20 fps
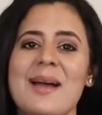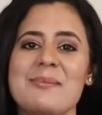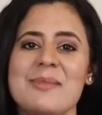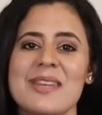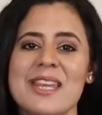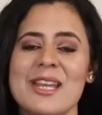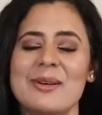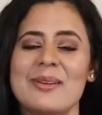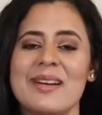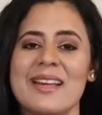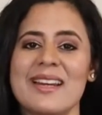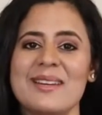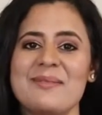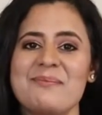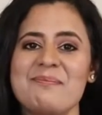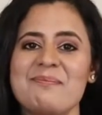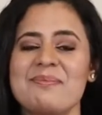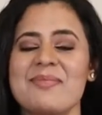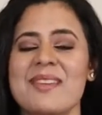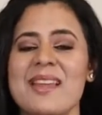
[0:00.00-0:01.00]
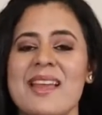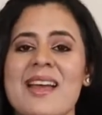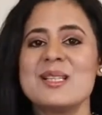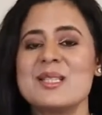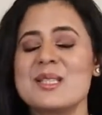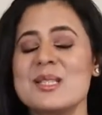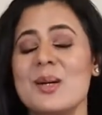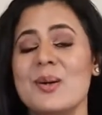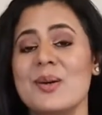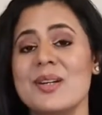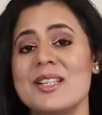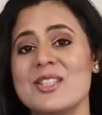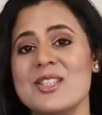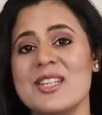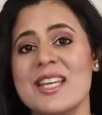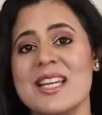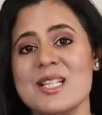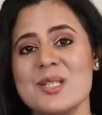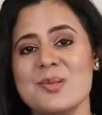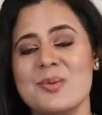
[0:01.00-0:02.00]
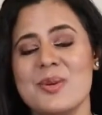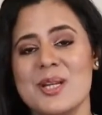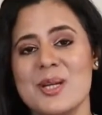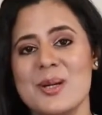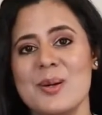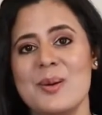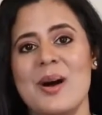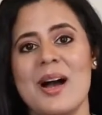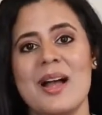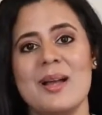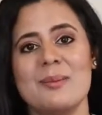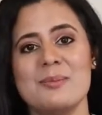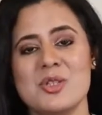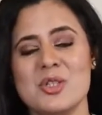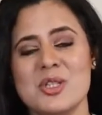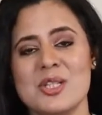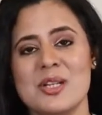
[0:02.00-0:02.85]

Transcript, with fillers: I'm Kiran. So in today's video, I'm